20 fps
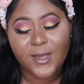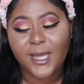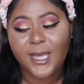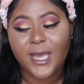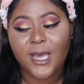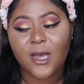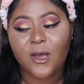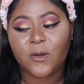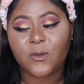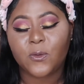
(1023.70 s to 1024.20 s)

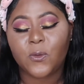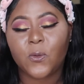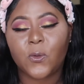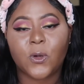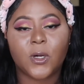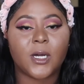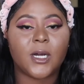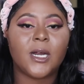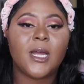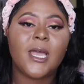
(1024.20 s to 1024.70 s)
that out
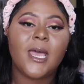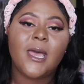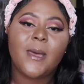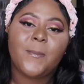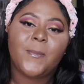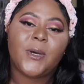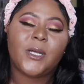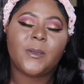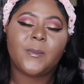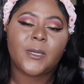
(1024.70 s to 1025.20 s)
or
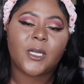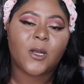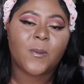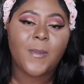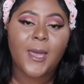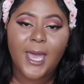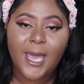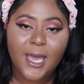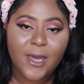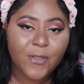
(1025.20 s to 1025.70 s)
put them in your
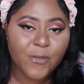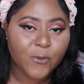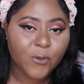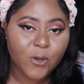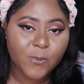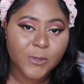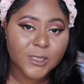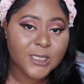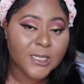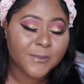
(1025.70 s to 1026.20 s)

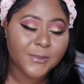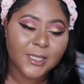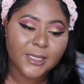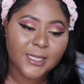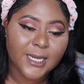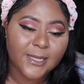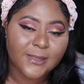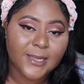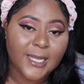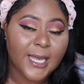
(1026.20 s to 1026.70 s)
bathroom or
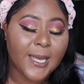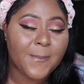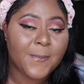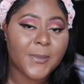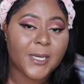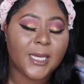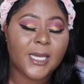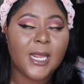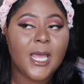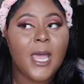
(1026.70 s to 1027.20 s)
something like
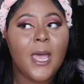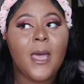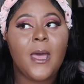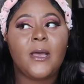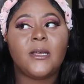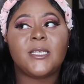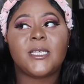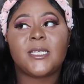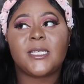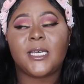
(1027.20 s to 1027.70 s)
that. But
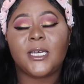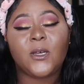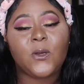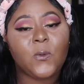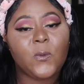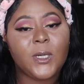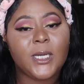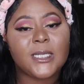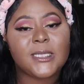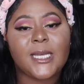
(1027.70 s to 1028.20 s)

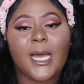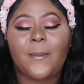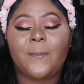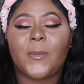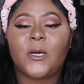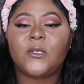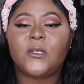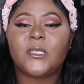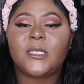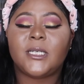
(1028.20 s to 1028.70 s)
Single wigs I
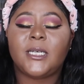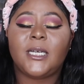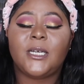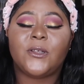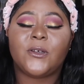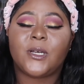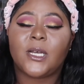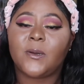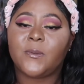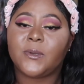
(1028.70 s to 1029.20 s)
mostly
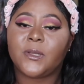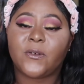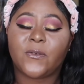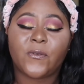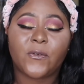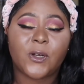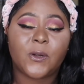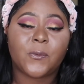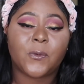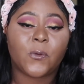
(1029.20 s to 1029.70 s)
either get with a
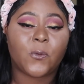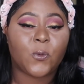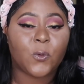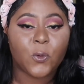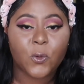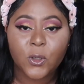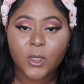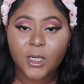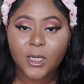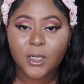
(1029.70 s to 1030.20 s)
free
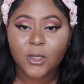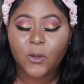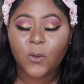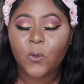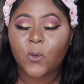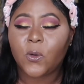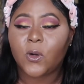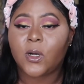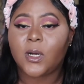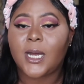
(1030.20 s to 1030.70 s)
reward
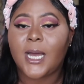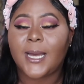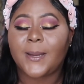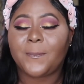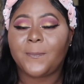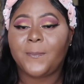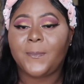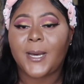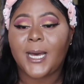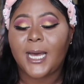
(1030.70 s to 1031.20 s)
or I
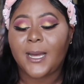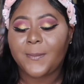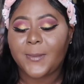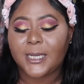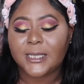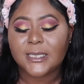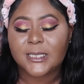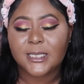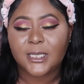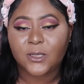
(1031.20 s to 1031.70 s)
buy
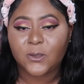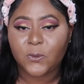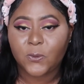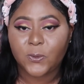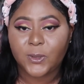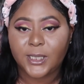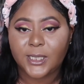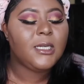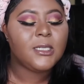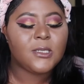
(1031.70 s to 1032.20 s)
my single
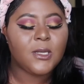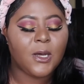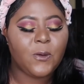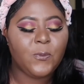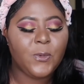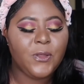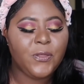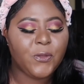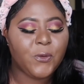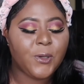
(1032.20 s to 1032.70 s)
wig. So I
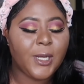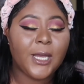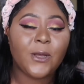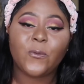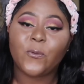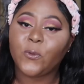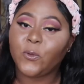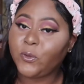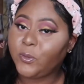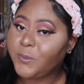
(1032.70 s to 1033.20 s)
went through a
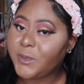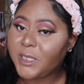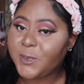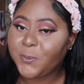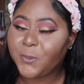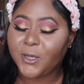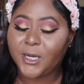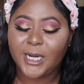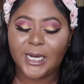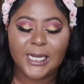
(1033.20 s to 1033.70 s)
room
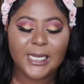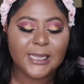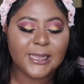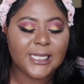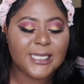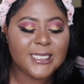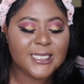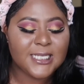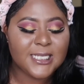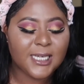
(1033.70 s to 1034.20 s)
spray and
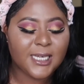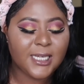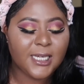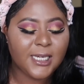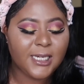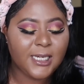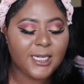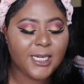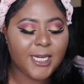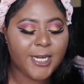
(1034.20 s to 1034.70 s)
this is the
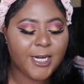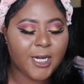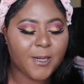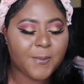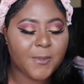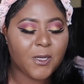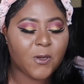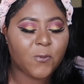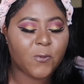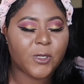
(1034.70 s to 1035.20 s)
Cookie
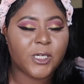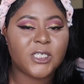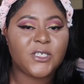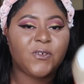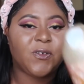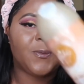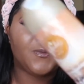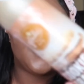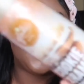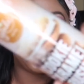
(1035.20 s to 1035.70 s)
Caramel Rush
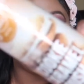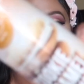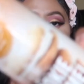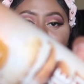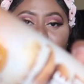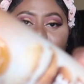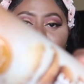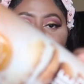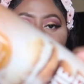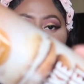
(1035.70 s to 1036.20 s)
from
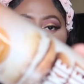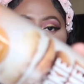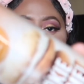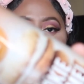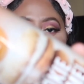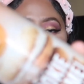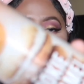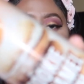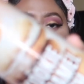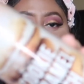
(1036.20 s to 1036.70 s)
Glade. Of
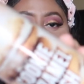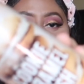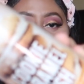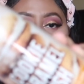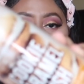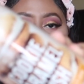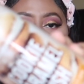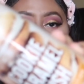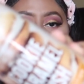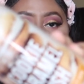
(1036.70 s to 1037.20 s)
course,
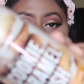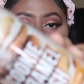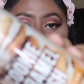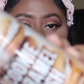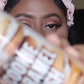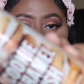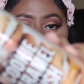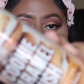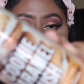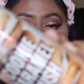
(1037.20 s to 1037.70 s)
I really
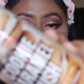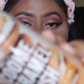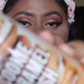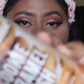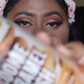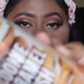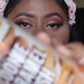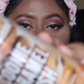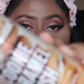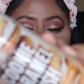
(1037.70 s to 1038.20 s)
enjoy this
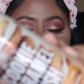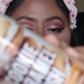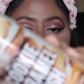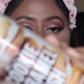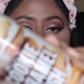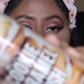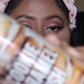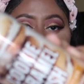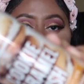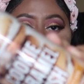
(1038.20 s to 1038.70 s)
scent. It's
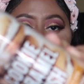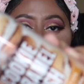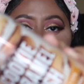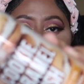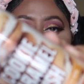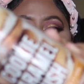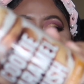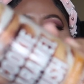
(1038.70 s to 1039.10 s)
a nice